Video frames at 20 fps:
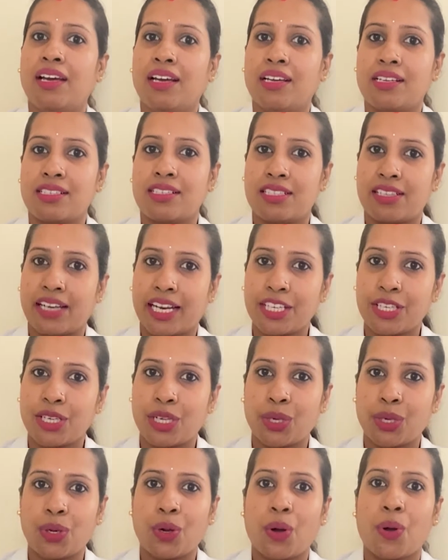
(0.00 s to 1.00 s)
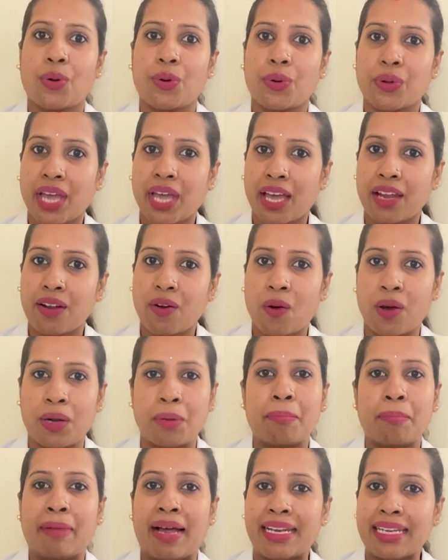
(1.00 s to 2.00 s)
straightening your crooked or
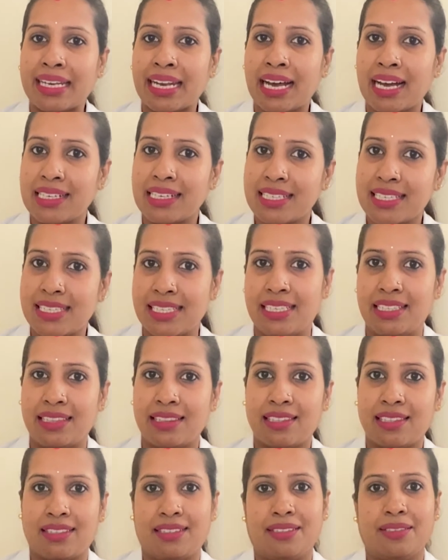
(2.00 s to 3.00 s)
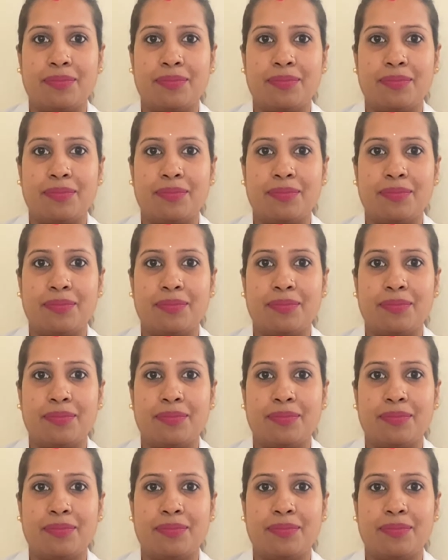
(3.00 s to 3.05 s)
malaligned teeth.